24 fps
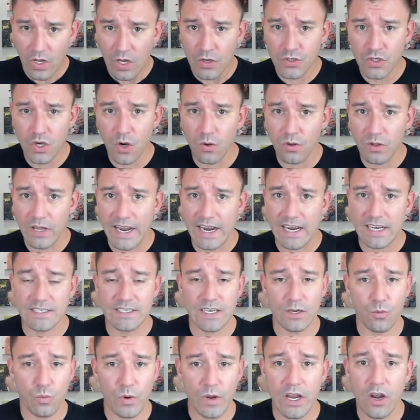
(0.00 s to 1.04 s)
So like I
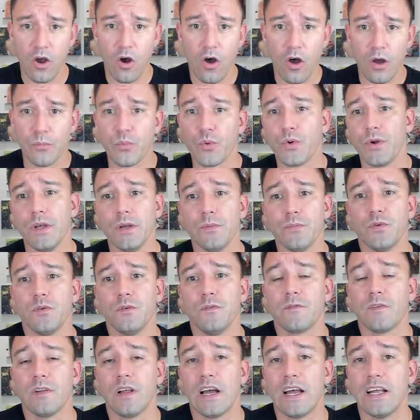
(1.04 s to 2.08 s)
said, we call
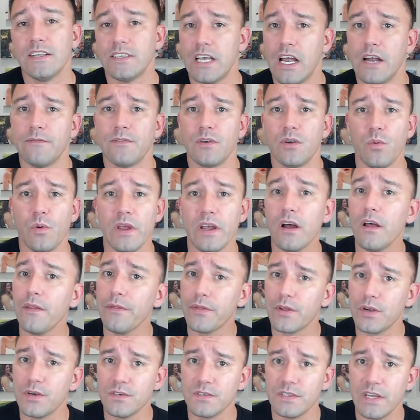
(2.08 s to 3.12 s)
pre-approved clients every week on
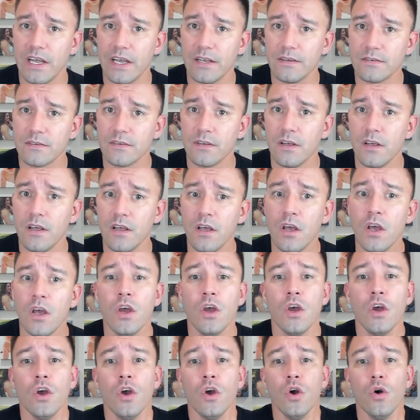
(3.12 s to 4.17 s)
Thursdays.
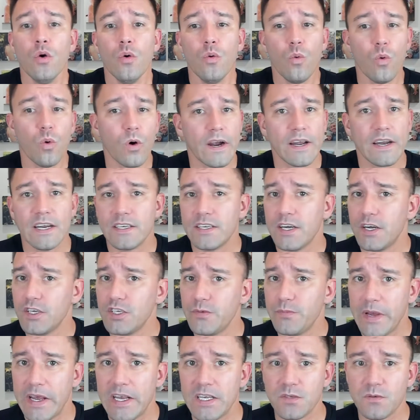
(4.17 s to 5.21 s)
We're going to
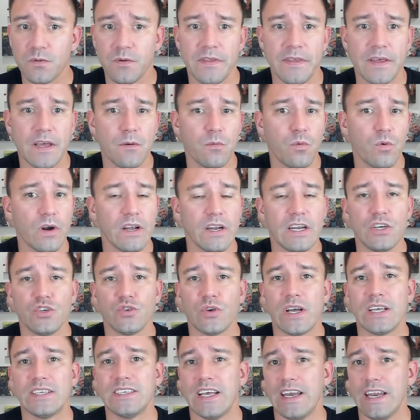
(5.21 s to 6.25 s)
touch base with them. We're going to
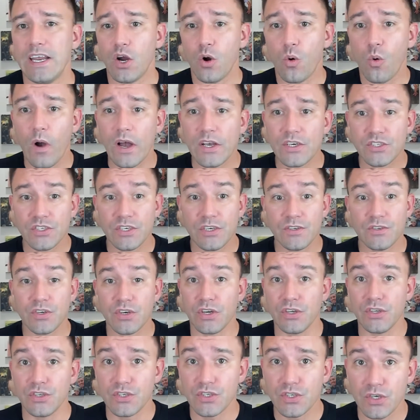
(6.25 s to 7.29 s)
address any questions or
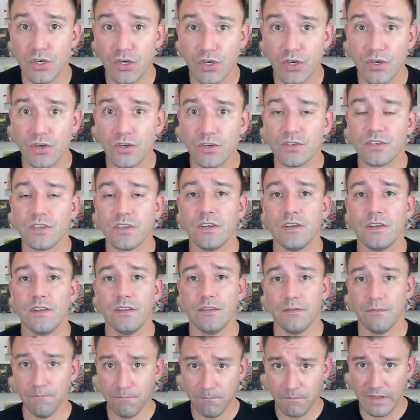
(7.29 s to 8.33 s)
concerns
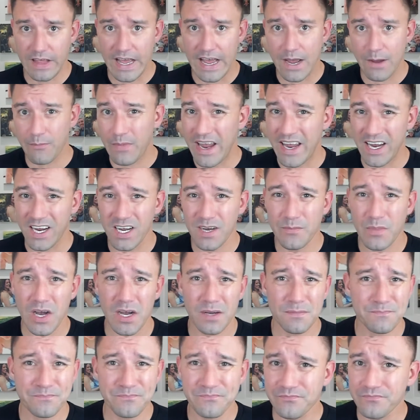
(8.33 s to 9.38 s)
that might come
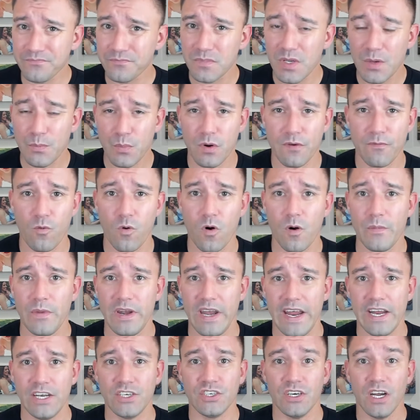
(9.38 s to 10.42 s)
up, perform an
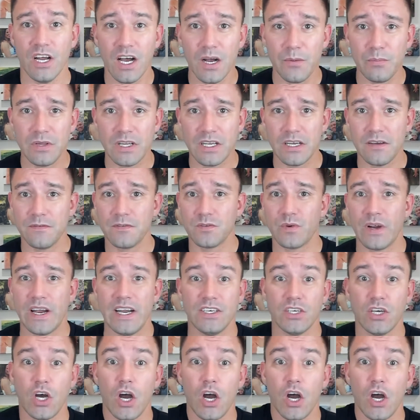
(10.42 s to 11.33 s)
agent uplift, right?